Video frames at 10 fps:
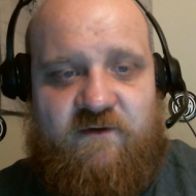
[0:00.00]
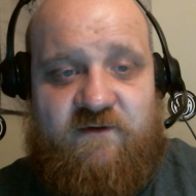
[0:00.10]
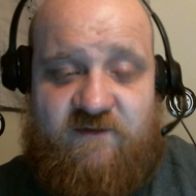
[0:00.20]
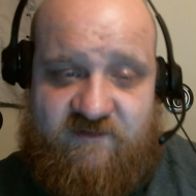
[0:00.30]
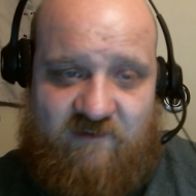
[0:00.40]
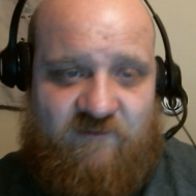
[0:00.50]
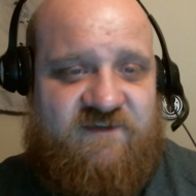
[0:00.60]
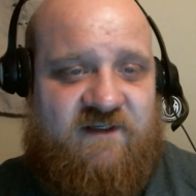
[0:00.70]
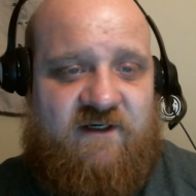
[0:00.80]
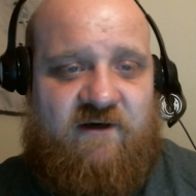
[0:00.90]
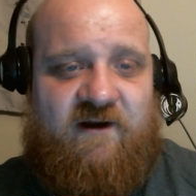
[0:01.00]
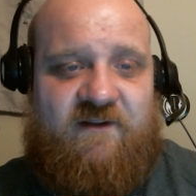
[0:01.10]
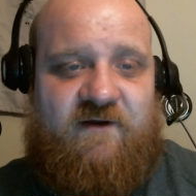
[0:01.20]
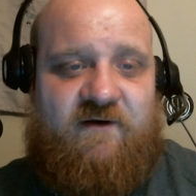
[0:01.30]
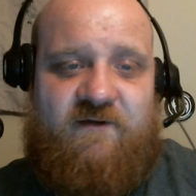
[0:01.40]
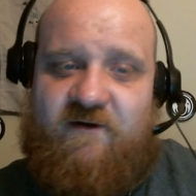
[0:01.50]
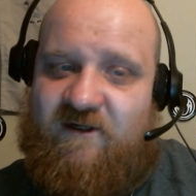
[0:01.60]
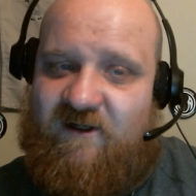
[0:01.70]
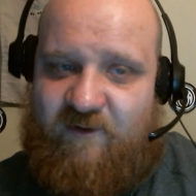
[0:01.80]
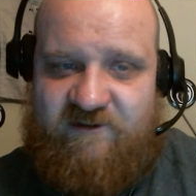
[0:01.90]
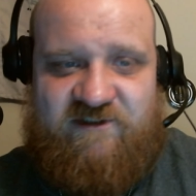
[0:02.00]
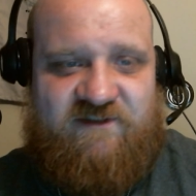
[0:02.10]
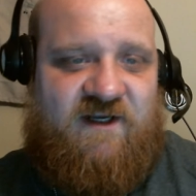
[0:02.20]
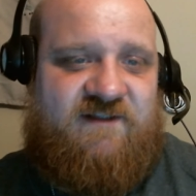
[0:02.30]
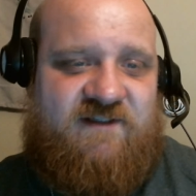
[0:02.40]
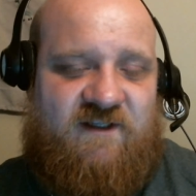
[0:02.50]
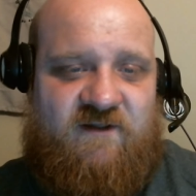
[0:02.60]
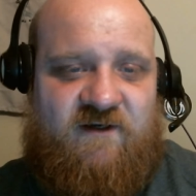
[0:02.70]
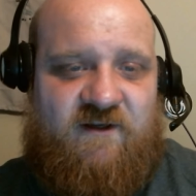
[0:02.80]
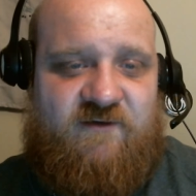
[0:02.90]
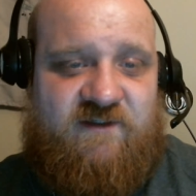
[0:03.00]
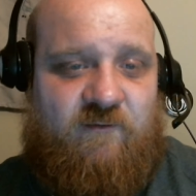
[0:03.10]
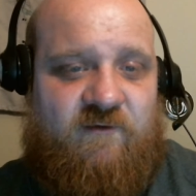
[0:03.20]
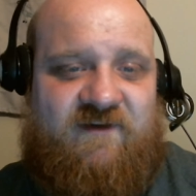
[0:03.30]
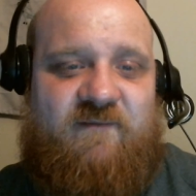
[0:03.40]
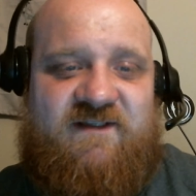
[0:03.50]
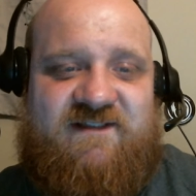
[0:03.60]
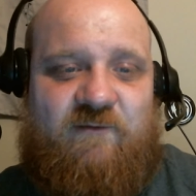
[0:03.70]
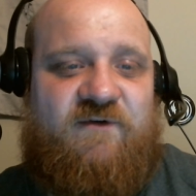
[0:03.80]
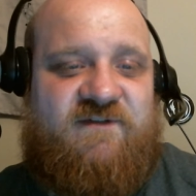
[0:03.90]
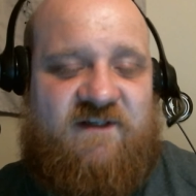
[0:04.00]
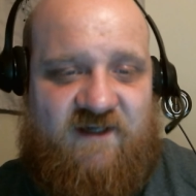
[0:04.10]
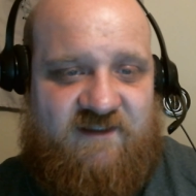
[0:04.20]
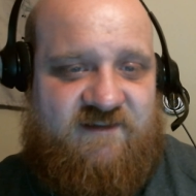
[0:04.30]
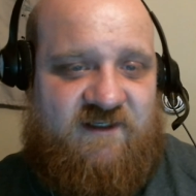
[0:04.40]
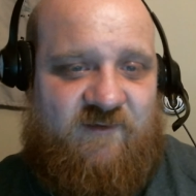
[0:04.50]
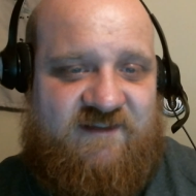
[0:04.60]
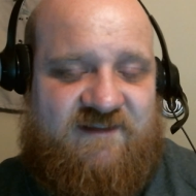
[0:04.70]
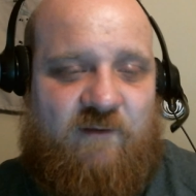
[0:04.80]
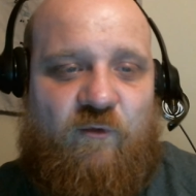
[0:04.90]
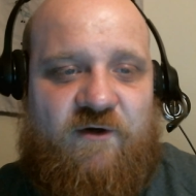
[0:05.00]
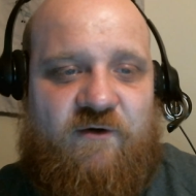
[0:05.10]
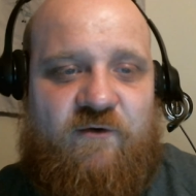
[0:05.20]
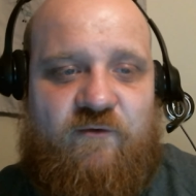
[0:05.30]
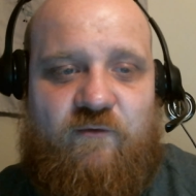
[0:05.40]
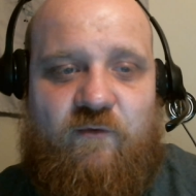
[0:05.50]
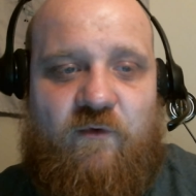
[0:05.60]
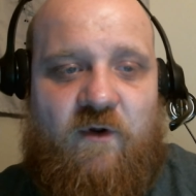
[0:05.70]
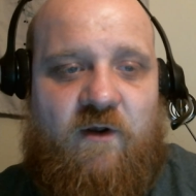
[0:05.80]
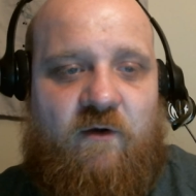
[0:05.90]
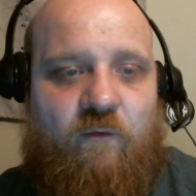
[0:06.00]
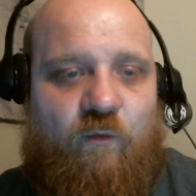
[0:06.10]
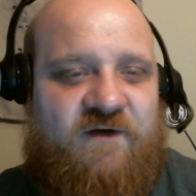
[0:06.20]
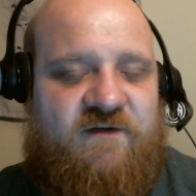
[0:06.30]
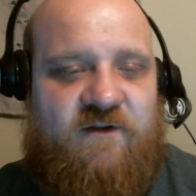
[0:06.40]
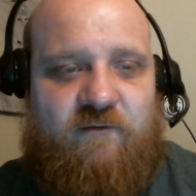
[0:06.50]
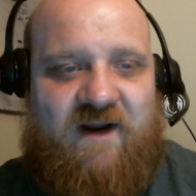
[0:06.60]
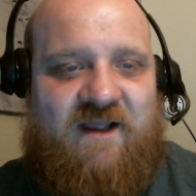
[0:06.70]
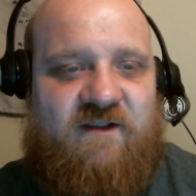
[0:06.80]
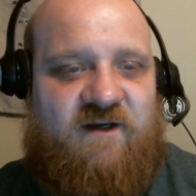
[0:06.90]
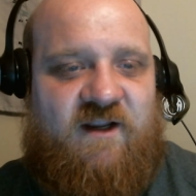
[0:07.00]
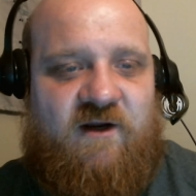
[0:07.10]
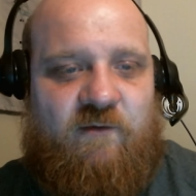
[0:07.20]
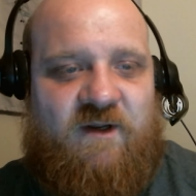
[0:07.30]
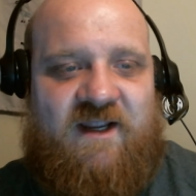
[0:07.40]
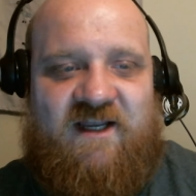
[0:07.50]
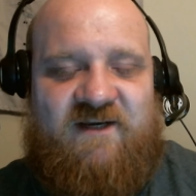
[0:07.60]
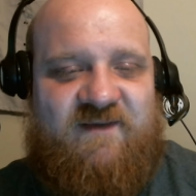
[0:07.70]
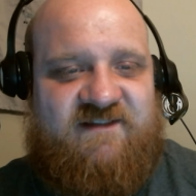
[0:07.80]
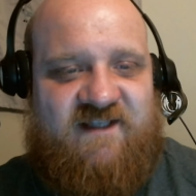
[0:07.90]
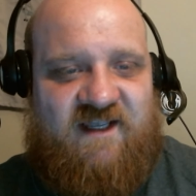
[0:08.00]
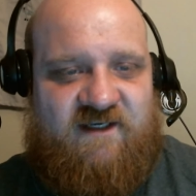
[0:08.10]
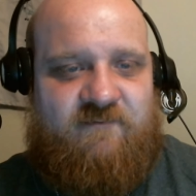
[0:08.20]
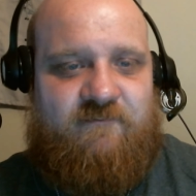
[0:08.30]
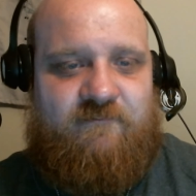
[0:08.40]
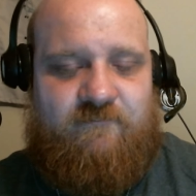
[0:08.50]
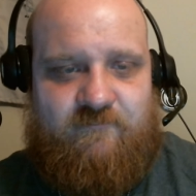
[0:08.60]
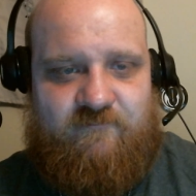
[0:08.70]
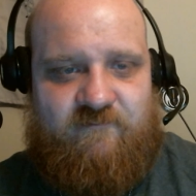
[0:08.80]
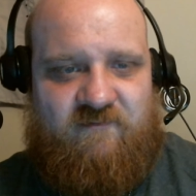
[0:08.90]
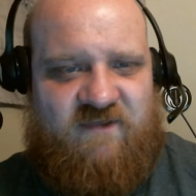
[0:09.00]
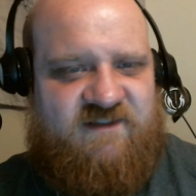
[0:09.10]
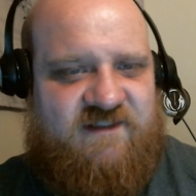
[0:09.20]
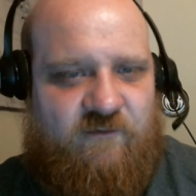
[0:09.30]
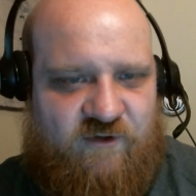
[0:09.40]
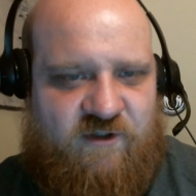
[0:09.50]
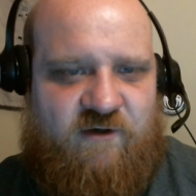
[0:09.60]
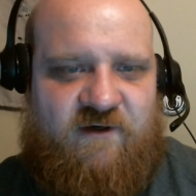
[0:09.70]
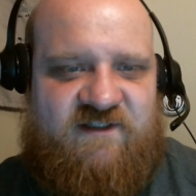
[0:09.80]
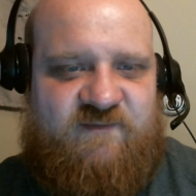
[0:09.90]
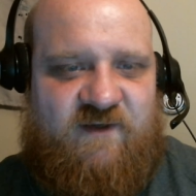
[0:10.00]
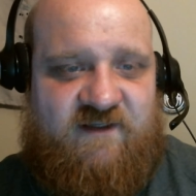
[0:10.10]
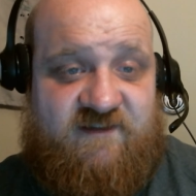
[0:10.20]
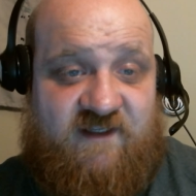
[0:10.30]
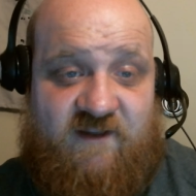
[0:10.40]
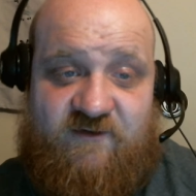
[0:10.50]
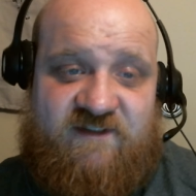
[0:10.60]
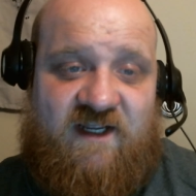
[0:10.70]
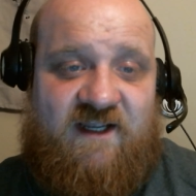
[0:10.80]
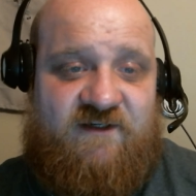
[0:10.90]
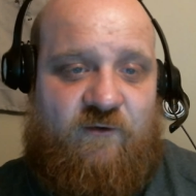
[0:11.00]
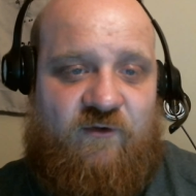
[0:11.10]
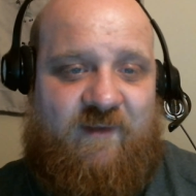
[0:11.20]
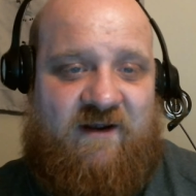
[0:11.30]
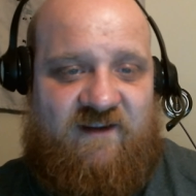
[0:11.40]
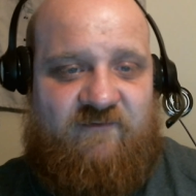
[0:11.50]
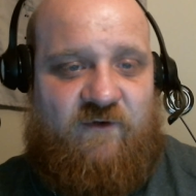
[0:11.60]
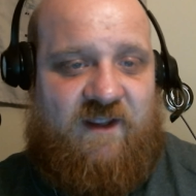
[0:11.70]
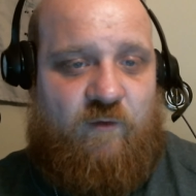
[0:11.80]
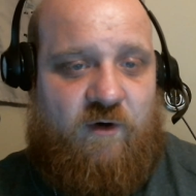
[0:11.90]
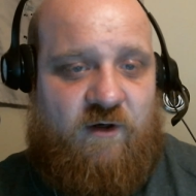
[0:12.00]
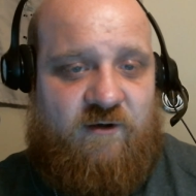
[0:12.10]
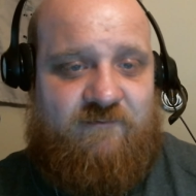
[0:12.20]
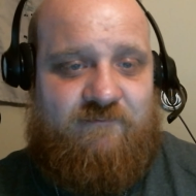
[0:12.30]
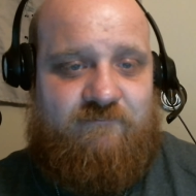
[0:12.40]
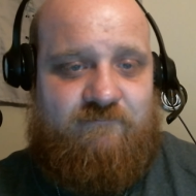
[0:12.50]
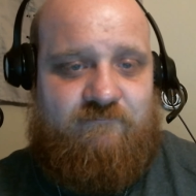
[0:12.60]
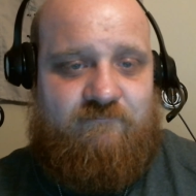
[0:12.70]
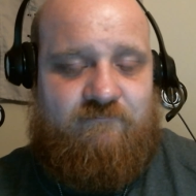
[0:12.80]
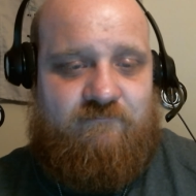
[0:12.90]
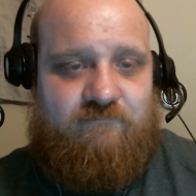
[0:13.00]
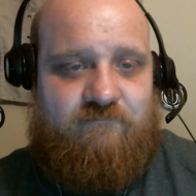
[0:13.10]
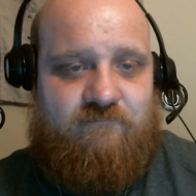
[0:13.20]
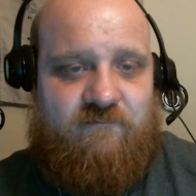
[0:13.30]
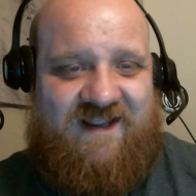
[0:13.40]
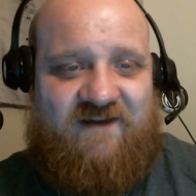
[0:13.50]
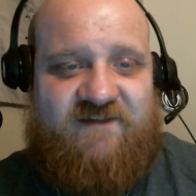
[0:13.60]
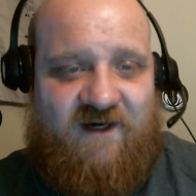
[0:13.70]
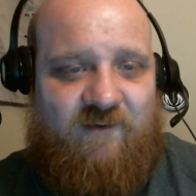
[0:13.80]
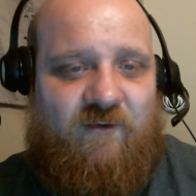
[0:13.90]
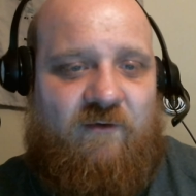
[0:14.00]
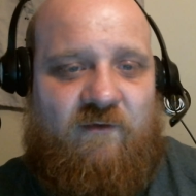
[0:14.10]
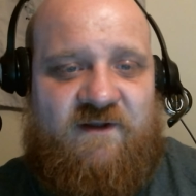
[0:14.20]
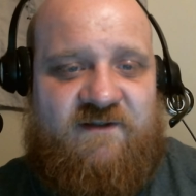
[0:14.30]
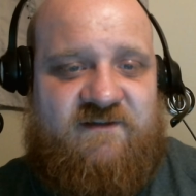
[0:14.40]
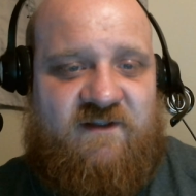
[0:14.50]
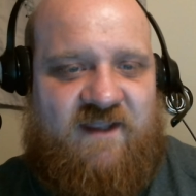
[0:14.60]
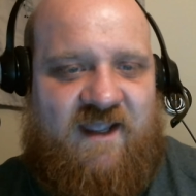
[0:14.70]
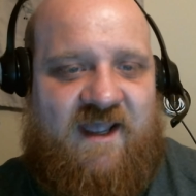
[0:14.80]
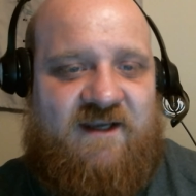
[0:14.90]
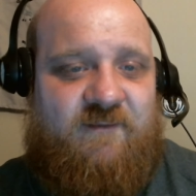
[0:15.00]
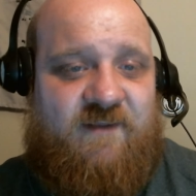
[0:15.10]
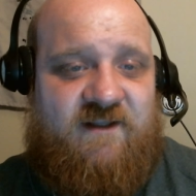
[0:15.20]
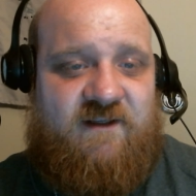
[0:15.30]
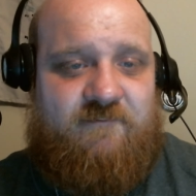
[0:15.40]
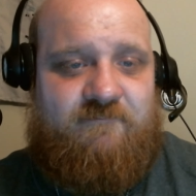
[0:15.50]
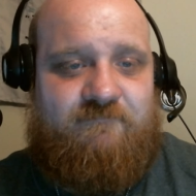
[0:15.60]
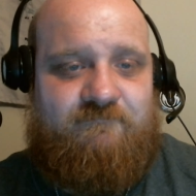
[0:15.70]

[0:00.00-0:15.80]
So someone's going to go out there and they're going to punch a Nazi in the nose. It won't even be someone who's a Nazi. It'll be someone who went to the rally to hear what had to be said. Because they were curious, because the other side told them how evil they were. How terrible it was that they had an opinion.